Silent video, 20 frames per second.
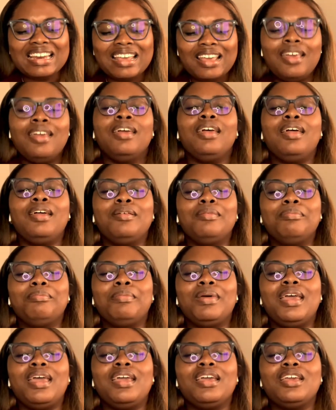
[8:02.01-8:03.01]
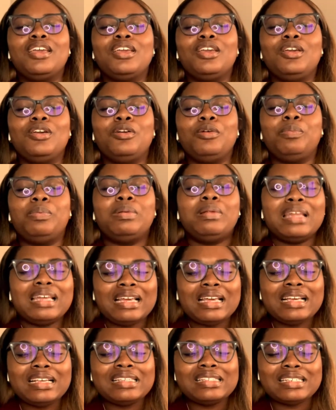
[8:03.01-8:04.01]
I'm begging you,
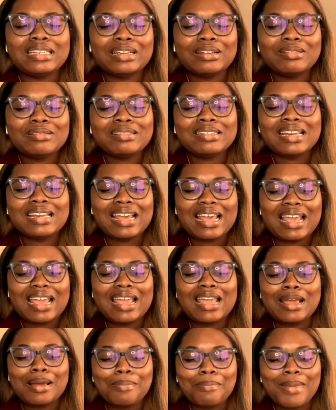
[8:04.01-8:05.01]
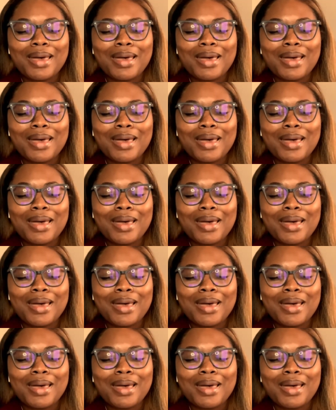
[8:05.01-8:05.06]
please don't take my